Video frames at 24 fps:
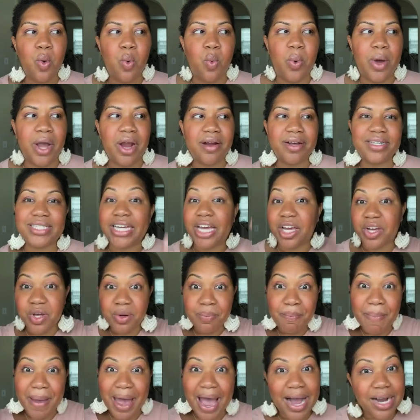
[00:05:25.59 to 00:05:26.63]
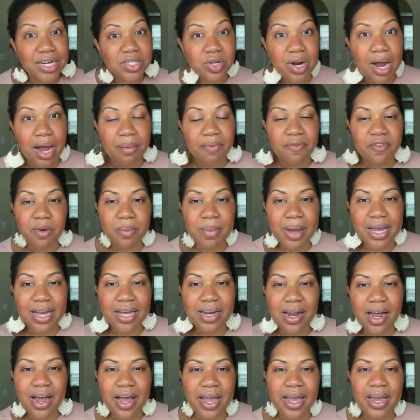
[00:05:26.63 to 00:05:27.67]
where is like a good backdrop for my
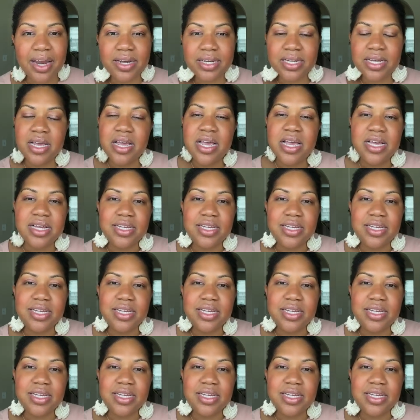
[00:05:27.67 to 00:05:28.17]
client.